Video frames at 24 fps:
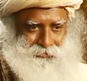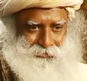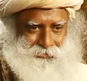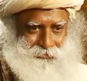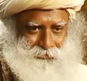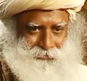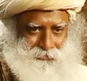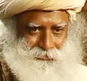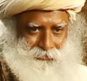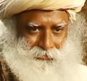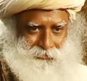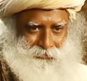
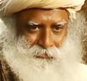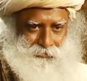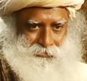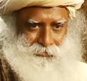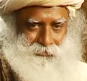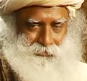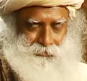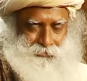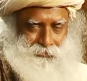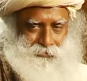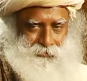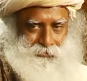
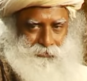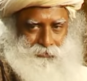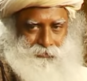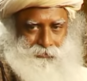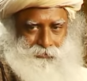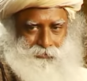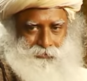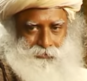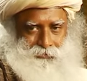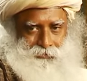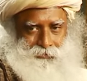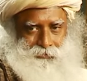
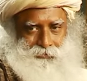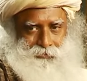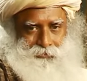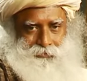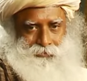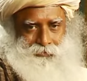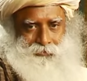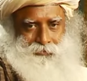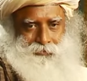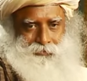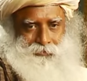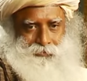
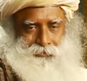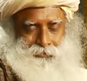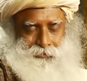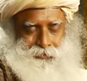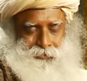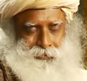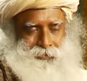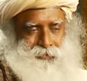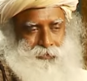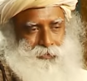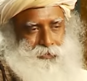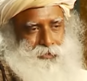
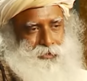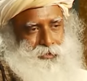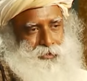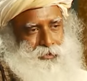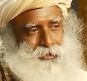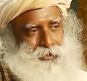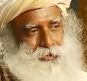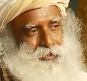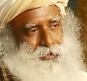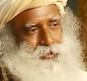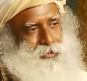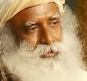
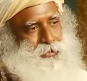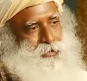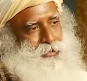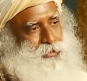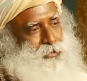(silence)